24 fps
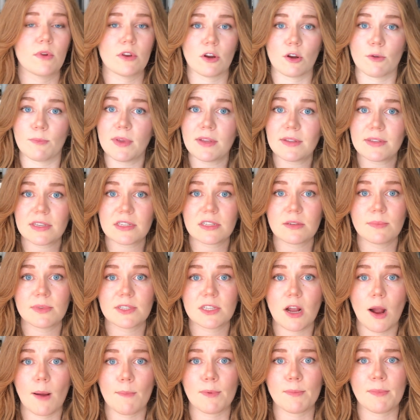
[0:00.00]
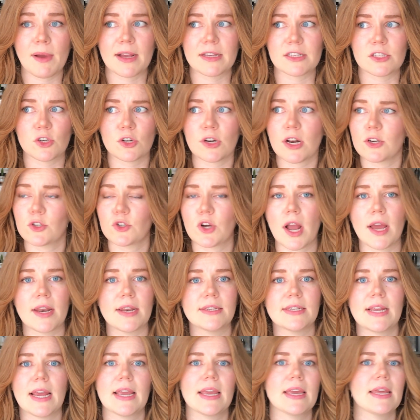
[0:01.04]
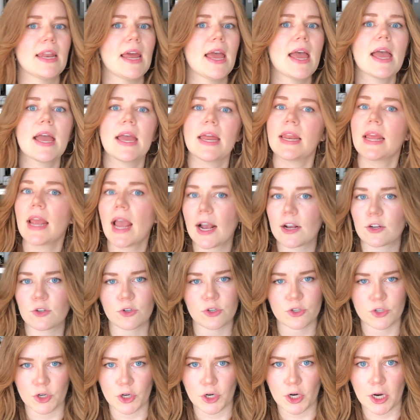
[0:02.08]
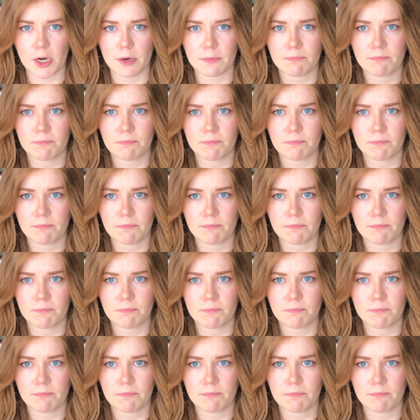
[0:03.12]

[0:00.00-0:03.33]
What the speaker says: when your immune system is compromised, you're not trying to take in any extra sugar.